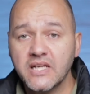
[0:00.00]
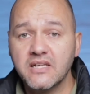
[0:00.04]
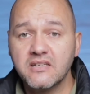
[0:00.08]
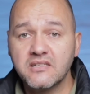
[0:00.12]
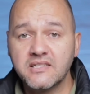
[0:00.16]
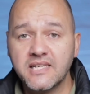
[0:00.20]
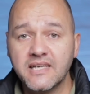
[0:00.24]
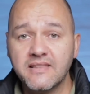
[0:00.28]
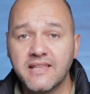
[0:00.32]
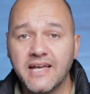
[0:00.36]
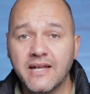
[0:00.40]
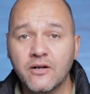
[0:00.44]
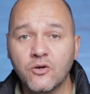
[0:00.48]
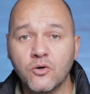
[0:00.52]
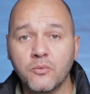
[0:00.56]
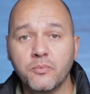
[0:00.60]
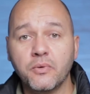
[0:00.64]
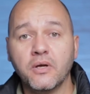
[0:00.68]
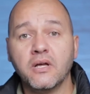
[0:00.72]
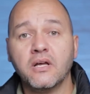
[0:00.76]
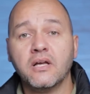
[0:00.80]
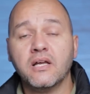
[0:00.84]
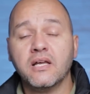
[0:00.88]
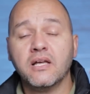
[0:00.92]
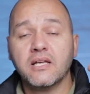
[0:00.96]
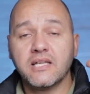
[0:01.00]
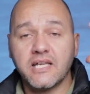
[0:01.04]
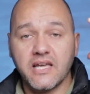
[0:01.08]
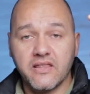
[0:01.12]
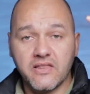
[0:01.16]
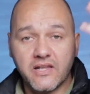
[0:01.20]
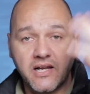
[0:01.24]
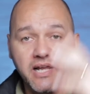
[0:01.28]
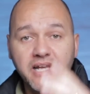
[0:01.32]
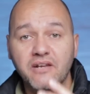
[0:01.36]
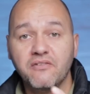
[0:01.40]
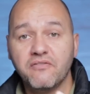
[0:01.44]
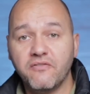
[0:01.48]
set that up, get
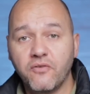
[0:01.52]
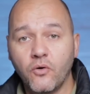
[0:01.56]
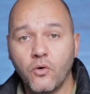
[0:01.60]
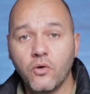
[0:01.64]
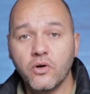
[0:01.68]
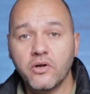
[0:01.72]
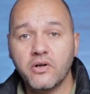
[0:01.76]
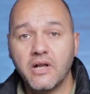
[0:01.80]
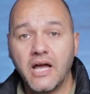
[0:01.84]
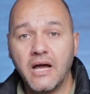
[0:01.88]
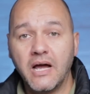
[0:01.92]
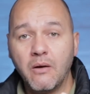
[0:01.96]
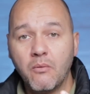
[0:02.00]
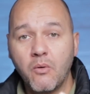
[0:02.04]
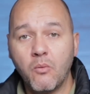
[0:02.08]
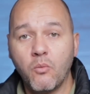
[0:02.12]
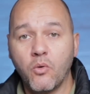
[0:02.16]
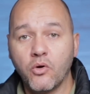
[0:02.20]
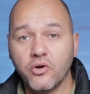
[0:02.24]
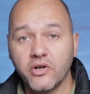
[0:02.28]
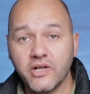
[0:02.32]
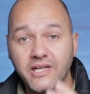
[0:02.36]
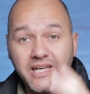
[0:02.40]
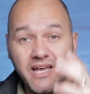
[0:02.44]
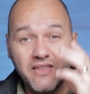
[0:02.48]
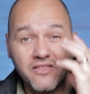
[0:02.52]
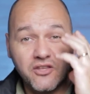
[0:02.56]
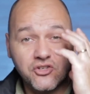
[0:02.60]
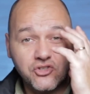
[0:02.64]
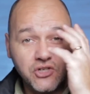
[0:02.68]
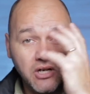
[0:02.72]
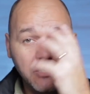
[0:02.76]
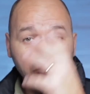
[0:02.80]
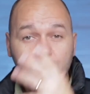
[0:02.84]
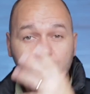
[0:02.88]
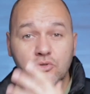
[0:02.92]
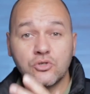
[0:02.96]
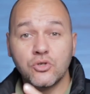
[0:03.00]
the light falling how I want it, get the
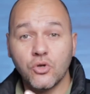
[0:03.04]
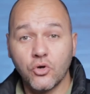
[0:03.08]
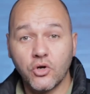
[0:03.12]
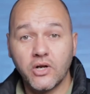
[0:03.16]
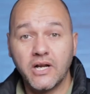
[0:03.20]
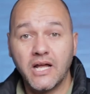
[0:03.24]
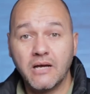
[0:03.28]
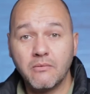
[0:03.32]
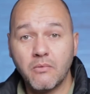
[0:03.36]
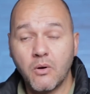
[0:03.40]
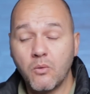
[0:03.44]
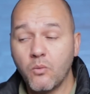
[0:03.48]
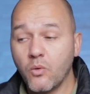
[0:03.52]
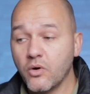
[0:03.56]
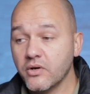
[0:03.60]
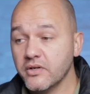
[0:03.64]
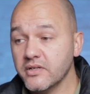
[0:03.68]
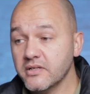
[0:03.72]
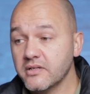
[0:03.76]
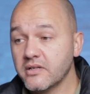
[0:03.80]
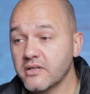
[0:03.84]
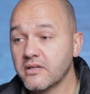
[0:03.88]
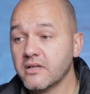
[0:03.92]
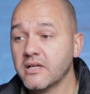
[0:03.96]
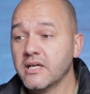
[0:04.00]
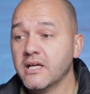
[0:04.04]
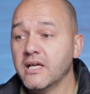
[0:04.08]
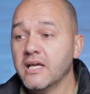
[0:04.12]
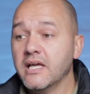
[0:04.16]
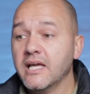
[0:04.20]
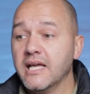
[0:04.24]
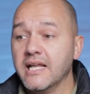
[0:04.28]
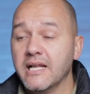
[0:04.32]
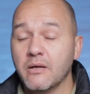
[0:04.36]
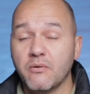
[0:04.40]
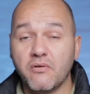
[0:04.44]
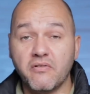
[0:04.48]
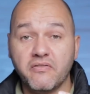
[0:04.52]
shadows looking how I want it.
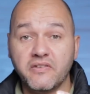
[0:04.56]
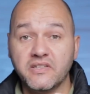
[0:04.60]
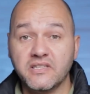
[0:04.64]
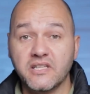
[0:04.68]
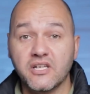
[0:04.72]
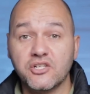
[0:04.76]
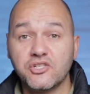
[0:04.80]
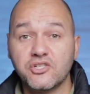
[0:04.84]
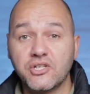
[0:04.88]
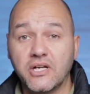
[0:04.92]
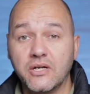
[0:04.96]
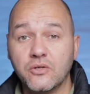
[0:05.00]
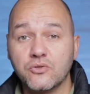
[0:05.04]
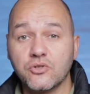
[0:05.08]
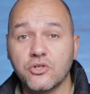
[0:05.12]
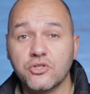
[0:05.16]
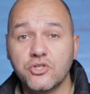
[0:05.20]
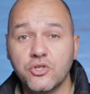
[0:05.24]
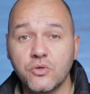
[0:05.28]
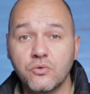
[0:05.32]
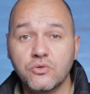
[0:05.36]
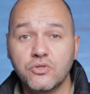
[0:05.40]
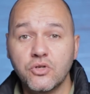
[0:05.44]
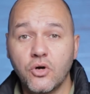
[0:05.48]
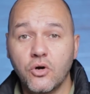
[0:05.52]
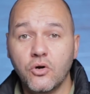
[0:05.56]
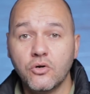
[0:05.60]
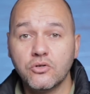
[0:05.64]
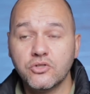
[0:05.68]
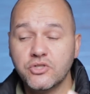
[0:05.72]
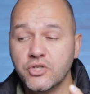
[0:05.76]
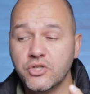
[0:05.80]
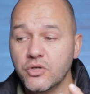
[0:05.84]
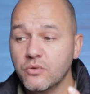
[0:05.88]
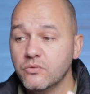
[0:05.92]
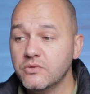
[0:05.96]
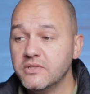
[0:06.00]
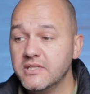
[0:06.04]
Now if I think the shadows are too dark,
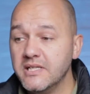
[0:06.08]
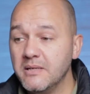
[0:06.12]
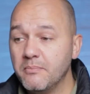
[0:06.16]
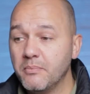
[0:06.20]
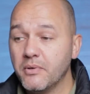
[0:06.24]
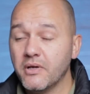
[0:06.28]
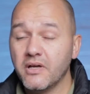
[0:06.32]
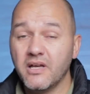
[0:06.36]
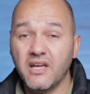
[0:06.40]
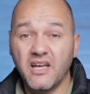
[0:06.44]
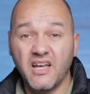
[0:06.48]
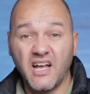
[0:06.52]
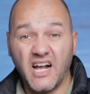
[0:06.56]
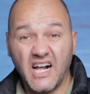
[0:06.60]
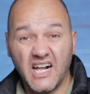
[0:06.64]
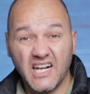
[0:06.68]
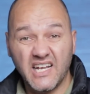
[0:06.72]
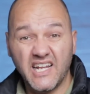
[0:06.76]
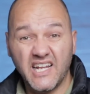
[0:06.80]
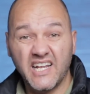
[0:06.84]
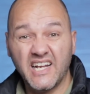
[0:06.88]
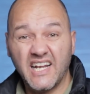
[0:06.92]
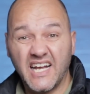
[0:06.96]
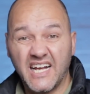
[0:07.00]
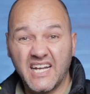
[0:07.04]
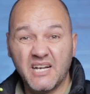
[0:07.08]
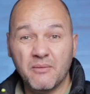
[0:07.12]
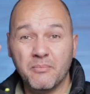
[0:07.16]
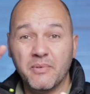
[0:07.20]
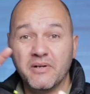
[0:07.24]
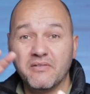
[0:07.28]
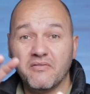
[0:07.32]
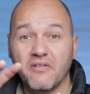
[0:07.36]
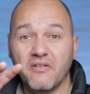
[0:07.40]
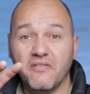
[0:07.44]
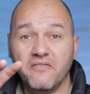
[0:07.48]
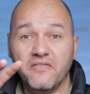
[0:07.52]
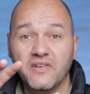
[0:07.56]
too deep, I'll then add a
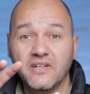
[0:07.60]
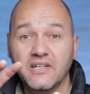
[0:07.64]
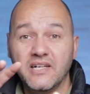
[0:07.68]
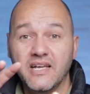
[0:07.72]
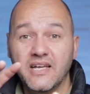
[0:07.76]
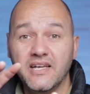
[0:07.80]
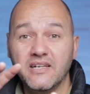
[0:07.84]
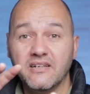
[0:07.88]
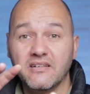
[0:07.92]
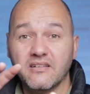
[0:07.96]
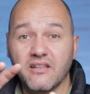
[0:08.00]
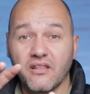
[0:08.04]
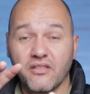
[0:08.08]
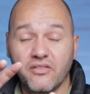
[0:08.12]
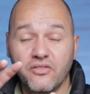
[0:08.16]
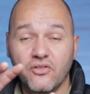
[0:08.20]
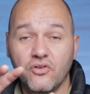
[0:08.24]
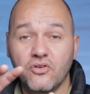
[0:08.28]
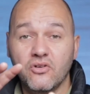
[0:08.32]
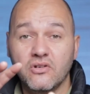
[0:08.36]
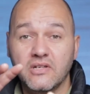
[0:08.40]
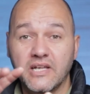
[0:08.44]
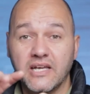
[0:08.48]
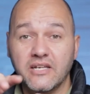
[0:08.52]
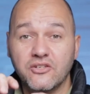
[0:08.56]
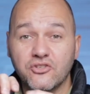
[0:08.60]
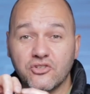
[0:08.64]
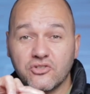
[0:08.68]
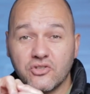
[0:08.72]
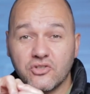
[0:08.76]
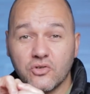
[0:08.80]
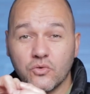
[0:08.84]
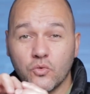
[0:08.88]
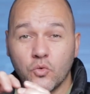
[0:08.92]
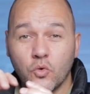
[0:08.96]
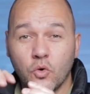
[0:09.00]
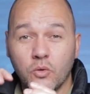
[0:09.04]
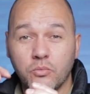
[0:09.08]
bit of a fill light, the third light, just
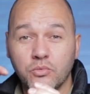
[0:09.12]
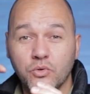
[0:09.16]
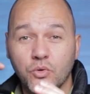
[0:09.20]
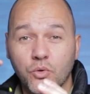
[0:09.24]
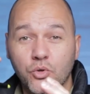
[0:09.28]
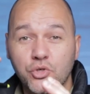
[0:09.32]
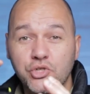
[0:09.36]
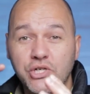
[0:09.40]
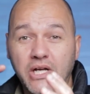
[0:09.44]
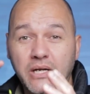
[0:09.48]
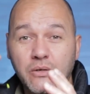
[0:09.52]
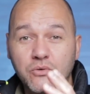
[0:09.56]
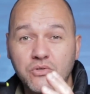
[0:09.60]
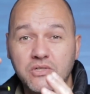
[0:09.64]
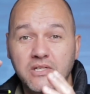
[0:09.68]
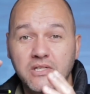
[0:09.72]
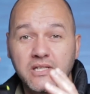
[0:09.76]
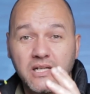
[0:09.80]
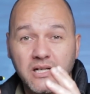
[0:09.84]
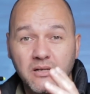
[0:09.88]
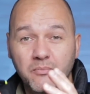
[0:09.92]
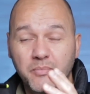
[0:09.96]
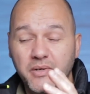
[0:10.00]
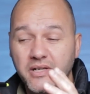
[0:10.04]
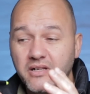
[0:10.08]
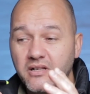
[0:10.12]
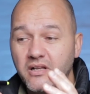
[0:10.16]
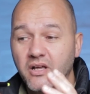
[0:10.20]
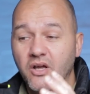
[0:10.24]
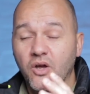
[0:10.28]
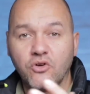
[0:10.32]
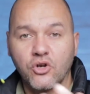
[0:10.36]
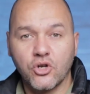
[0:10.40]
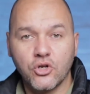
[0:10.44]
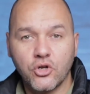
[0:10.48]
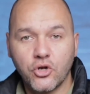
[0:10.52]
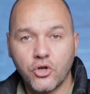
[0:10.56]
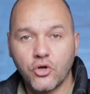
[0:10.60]
to open those shadows a little bit.
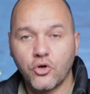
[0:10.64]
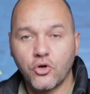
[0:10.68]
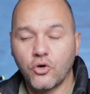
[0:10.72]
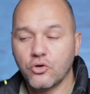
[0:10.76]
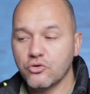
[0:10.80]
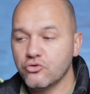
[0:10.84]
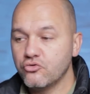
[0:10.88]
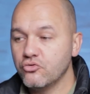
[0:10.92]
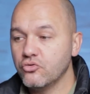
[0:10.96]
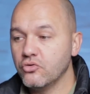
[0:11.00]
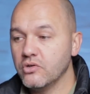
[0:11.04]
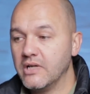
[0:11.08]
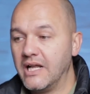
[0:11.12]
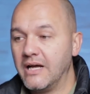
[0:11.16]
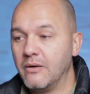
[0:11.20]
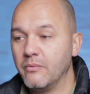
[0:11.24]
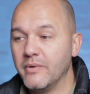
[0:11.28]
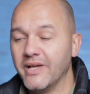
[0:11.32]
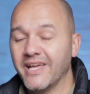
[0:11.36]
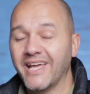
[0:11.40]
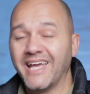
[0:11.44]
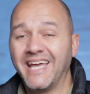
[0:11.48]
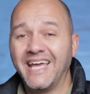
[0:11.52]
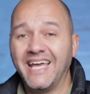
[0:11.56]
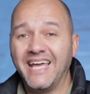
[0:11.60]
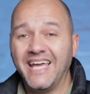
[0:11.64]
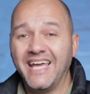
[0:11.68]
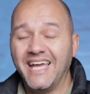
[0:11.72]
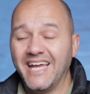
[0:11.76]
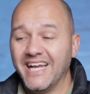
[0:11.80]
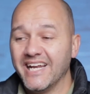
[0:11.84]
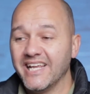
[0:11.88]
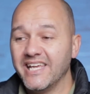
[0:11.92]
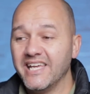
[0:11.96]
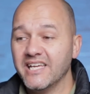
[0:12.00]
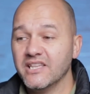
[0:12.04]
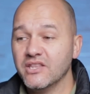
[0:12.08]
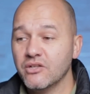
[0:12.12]
Got a lot of control that way.
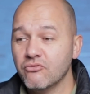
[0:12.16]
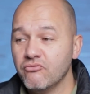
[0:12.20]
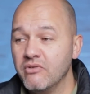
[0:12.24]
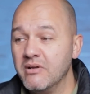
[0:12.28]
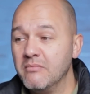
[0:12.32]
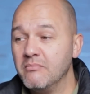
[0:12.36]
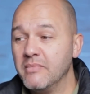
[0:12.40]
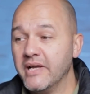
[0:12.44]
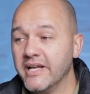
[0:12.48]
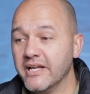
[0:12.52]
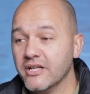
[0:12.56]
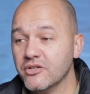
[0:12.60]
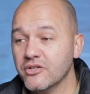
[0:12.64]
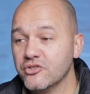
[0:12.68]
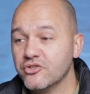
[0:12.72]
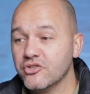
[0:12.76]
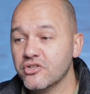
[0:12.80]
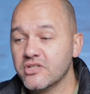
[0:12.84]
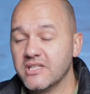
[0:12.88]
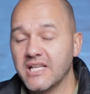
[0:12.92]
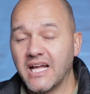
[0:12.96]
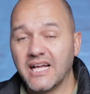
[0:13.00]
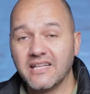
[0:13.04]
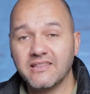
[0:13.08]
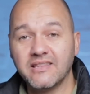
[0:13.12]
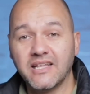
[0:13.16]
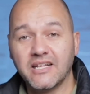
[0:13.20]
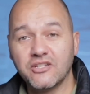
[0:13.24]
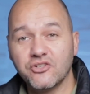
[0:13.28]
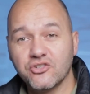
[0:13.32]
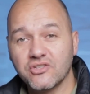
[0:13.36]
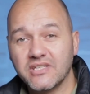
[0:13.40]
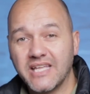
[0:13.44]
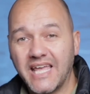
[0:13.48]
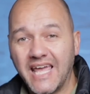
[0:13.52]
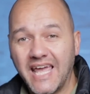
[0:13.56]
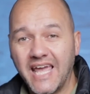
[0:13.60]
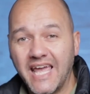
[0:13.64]
And again, the rim light is just adding that
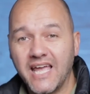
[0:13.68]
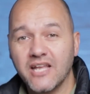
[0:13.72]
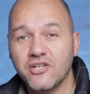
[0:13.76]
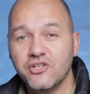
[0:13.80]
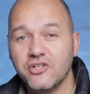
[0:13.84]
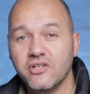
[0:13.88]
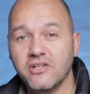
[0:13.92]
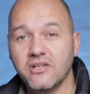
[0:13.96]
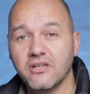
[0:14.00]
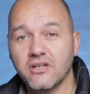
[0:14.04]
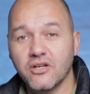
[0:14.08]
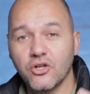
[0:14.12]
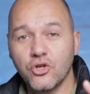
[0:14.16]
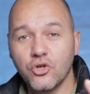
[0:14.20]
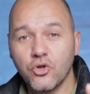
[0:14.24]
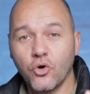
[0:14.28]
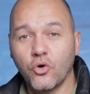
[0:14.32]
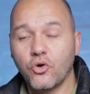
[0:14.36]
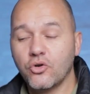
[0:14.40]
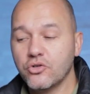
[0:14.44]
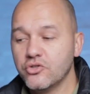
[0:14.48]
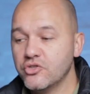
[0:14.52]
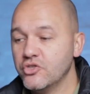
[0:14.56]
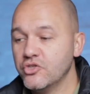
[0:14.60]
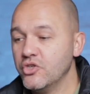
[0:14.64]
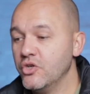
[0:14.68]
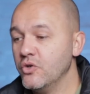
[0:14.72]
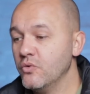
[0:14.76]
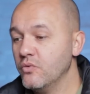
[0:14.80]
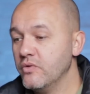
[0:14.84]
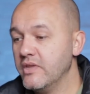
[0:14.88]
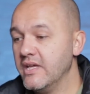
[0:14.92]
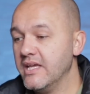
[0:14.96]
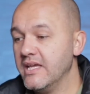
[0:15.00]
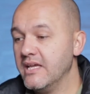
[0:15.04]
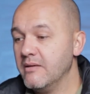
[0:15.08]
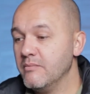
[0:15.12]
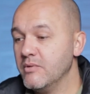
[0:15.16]
just edgy look to
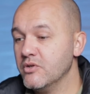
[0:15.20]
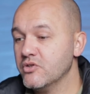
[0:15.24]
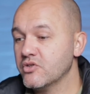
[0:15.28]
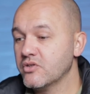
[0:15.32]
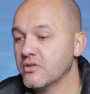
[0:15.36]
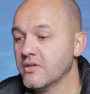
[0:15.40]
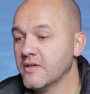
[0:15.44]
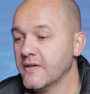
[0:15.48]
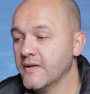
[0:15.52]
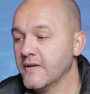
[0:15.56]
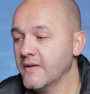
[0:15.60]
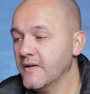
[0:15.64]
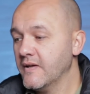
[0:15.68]
the image.